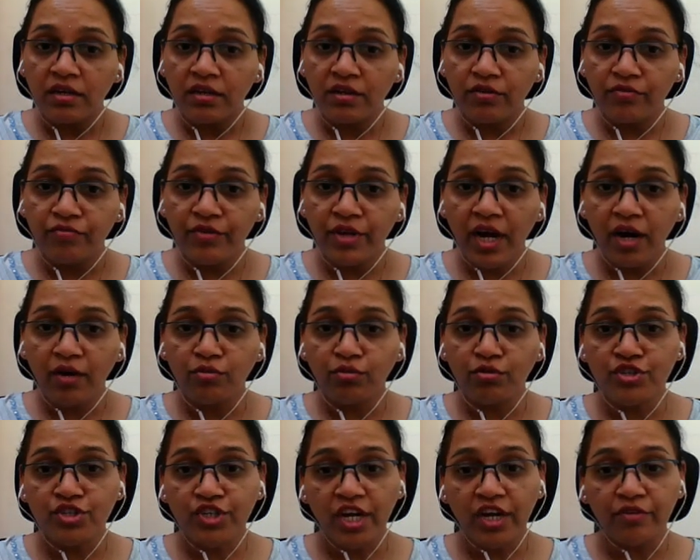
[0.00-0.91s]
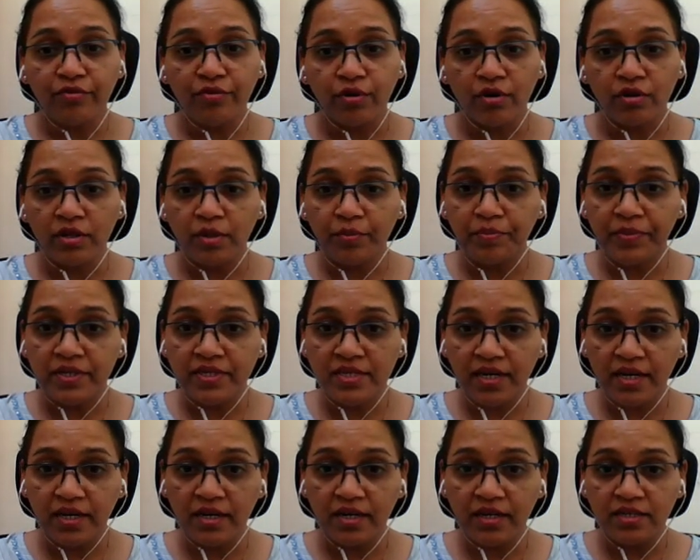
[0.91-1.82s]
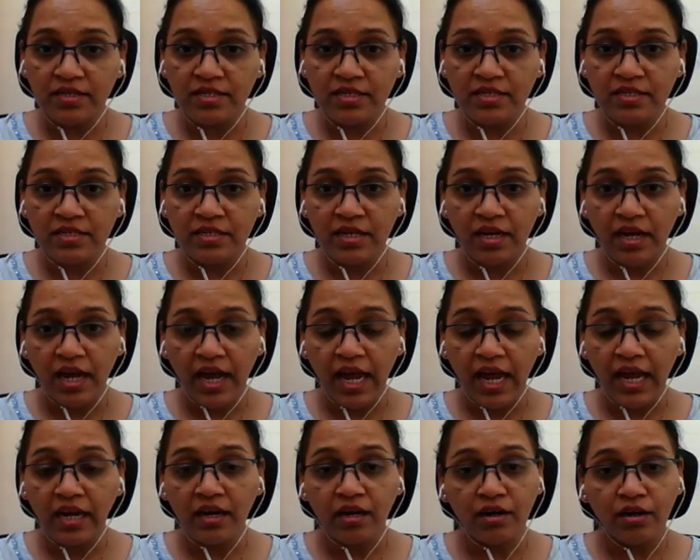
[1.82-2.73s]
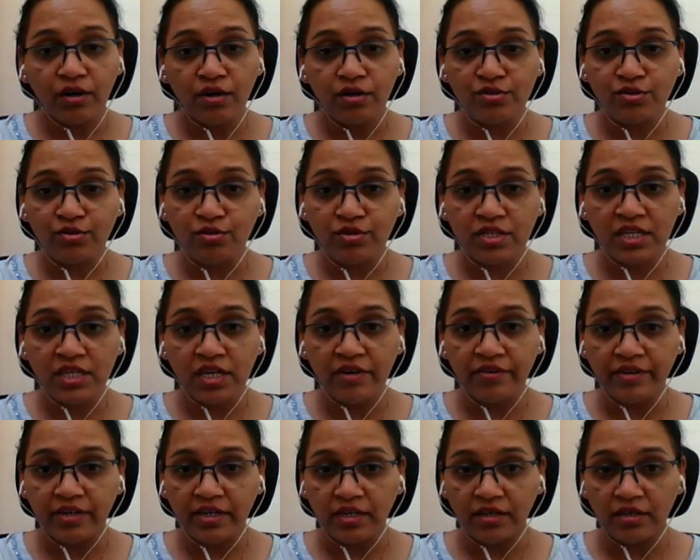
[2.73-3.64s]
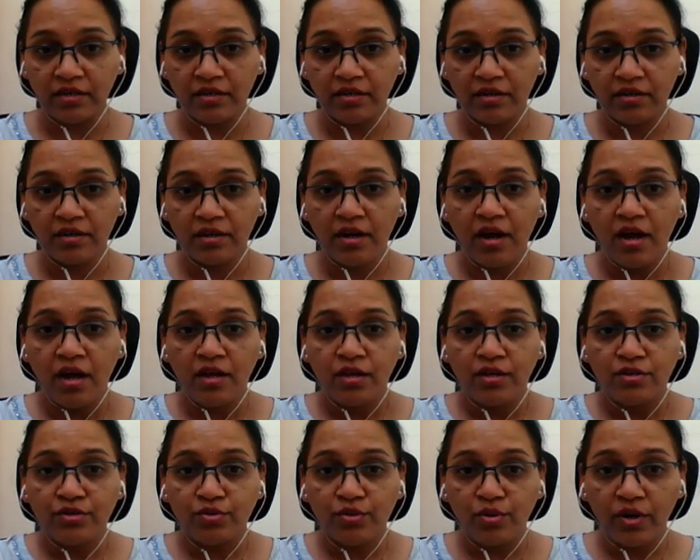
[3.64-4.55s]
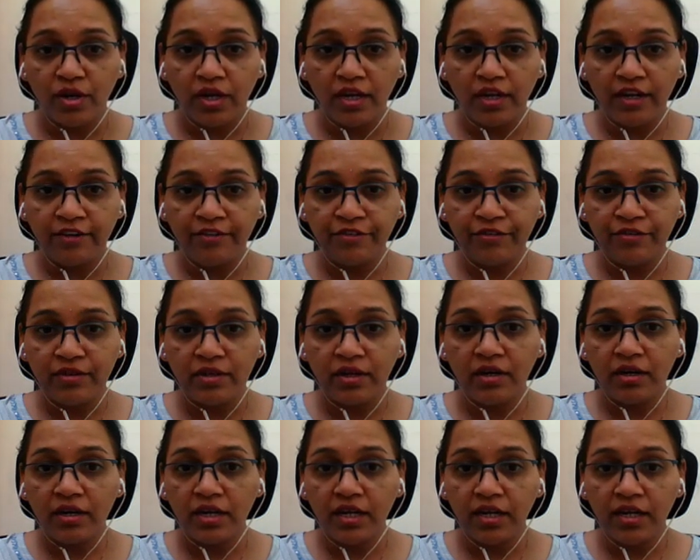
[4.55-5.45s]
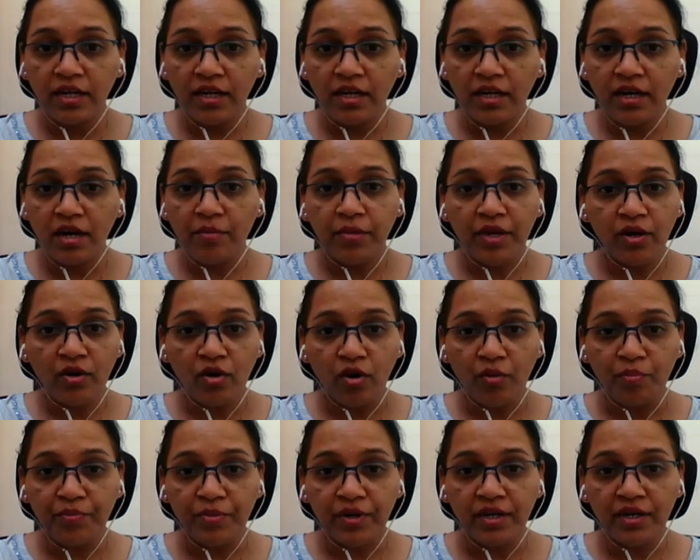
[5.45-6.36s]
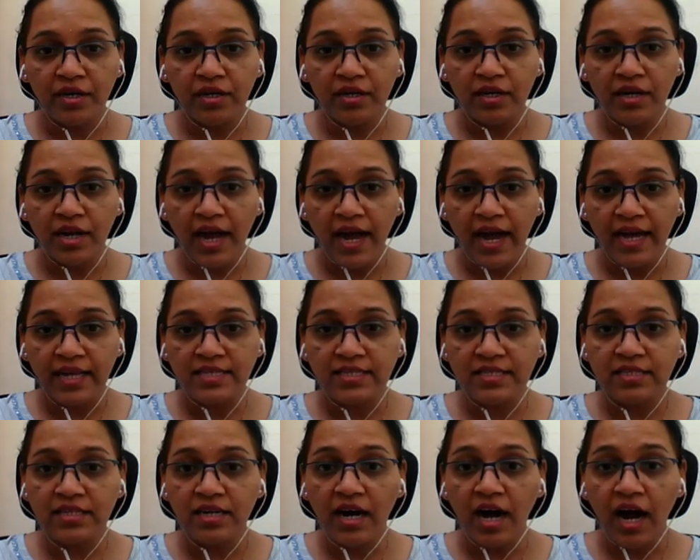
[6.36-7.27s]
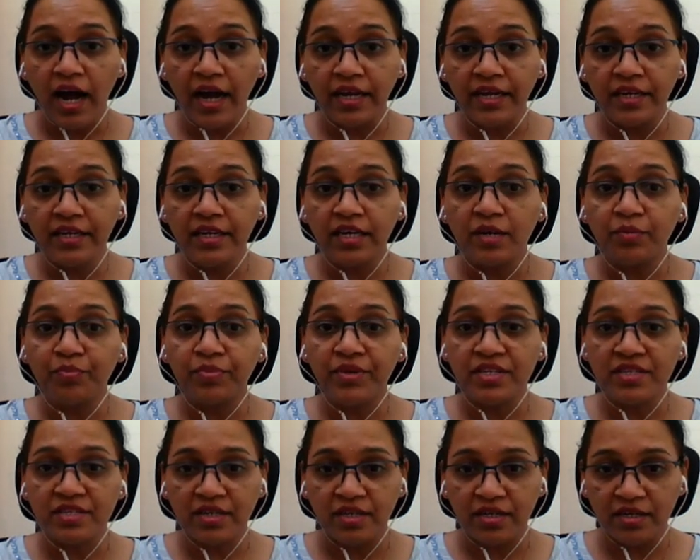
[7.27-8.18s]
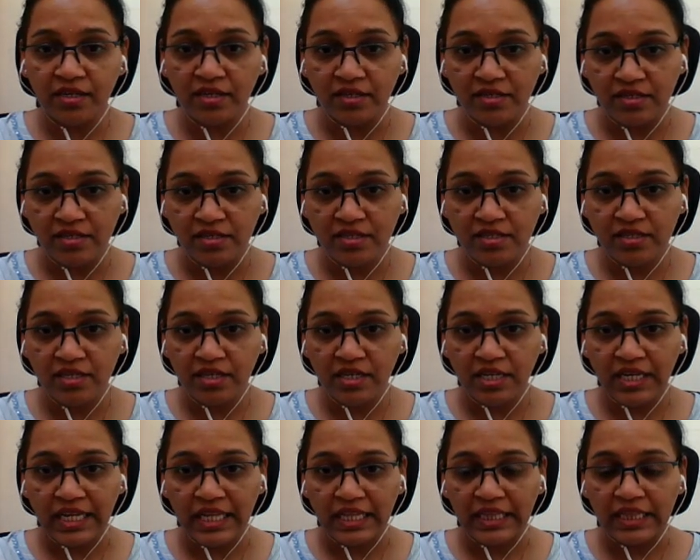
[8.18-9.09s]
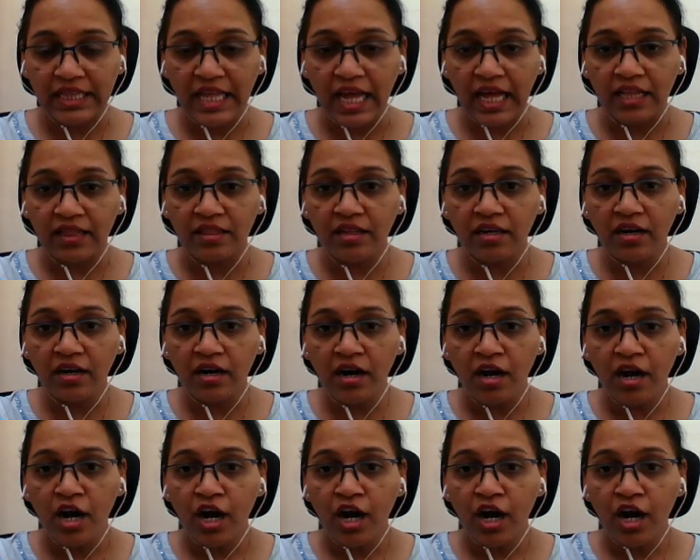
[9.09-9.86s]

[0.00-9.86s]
we have to check for the precedence and associativity. So if the incoming operator has the higher precedence than the